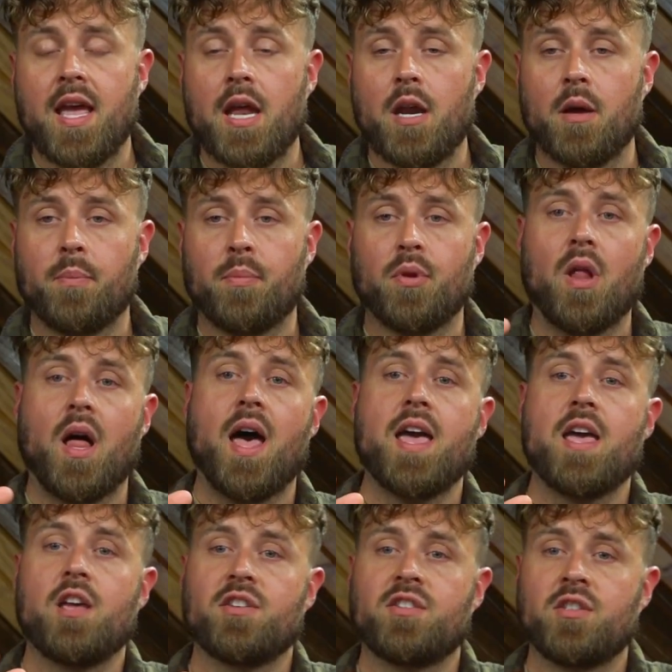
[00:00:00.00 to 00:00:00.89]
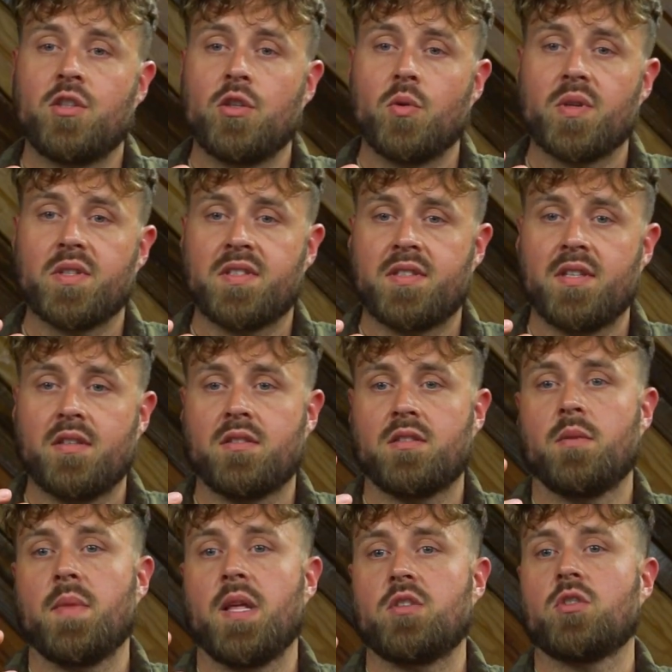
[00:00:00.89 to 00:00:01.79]
and apply it to a
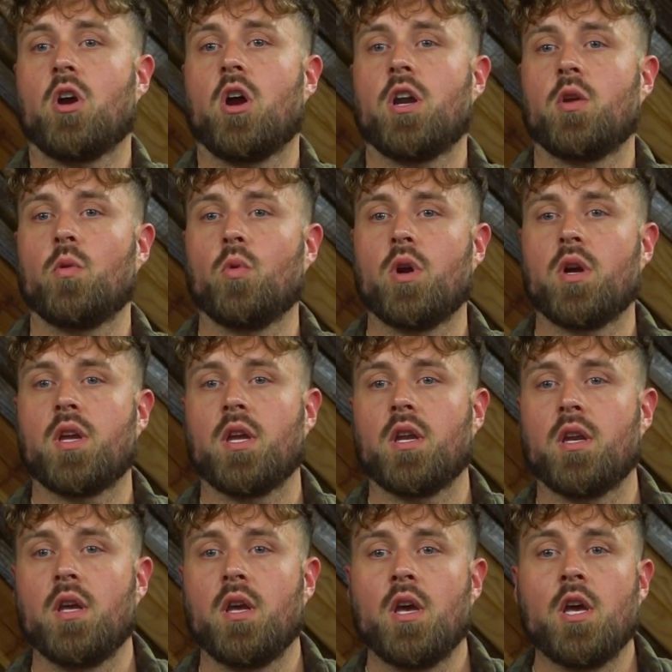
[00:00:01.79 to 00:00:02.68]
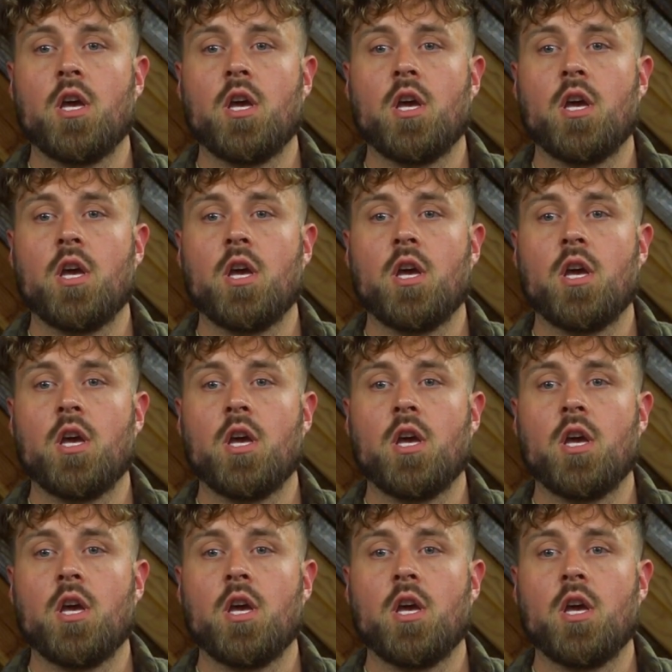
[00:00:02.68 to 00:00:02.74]
system that's already working.